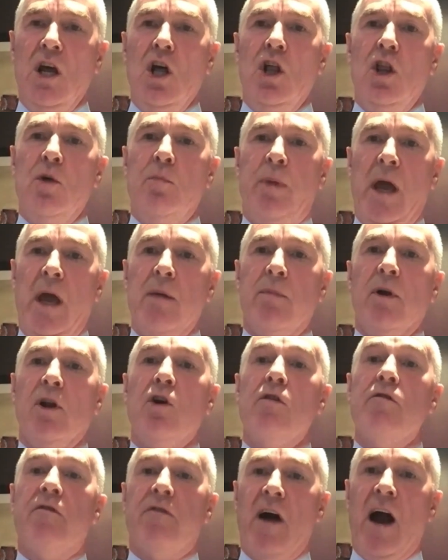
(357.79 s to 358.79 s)
The people
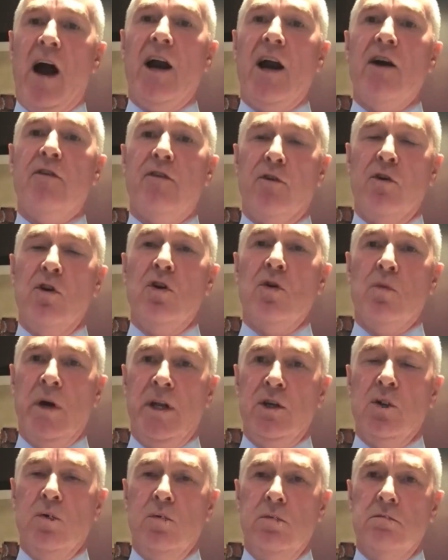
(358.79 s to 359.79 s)
who fired through the
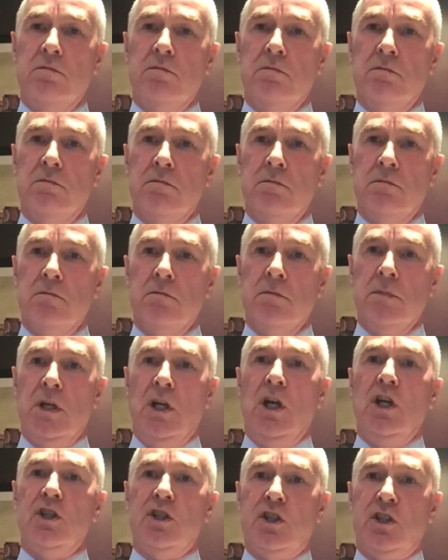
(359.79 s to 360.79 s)
window
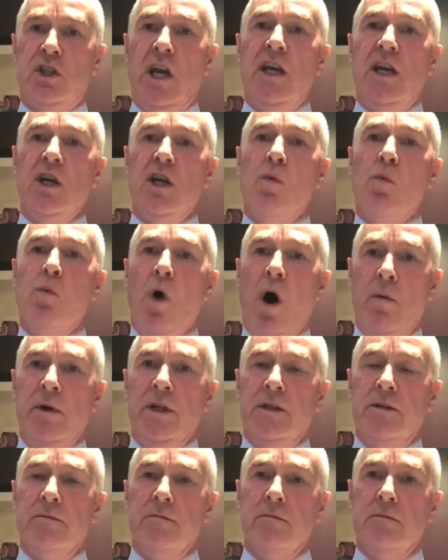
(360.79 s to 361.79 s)
seen a woman